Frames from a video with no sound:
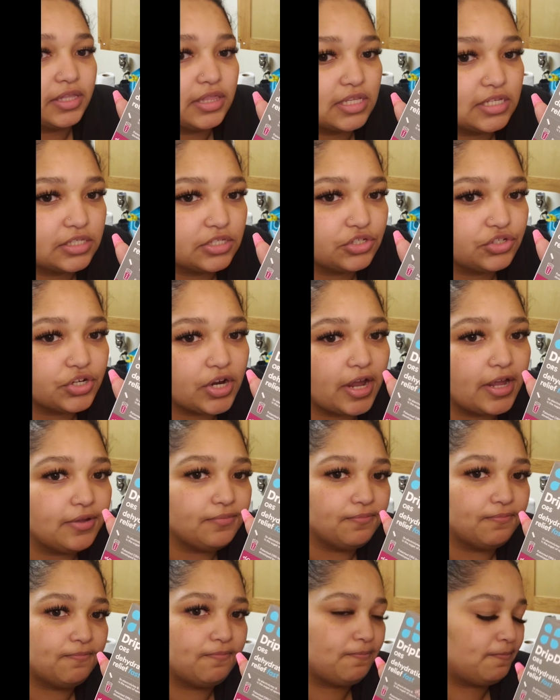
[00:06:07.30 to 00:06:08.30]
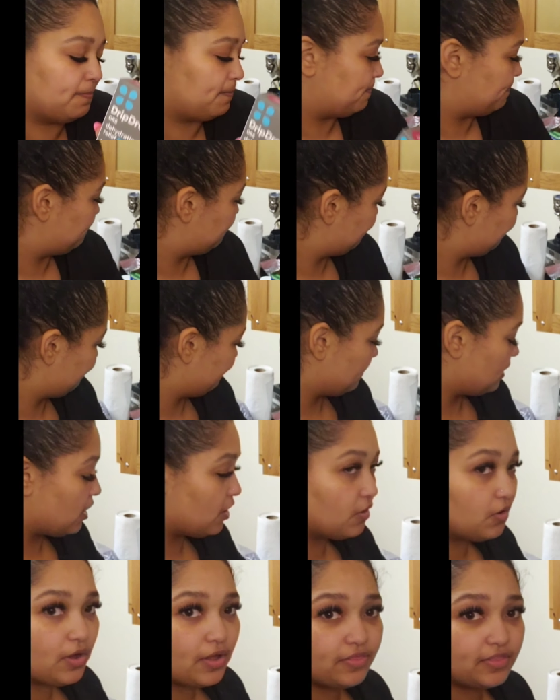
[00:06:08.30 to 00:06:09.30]
this to try.
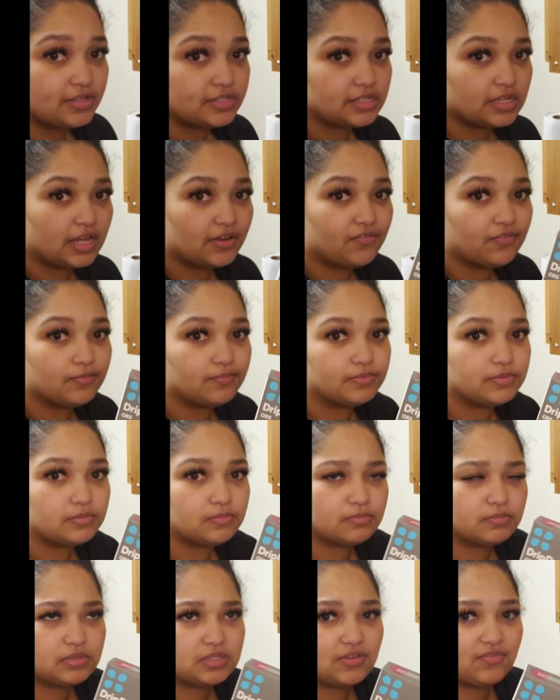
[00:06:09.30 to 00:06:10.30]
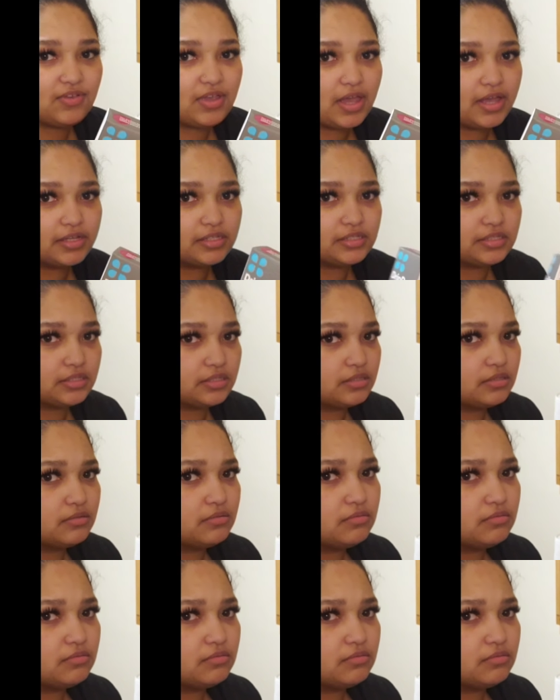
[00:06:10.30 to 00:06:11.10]
Oh, this I got from CVS.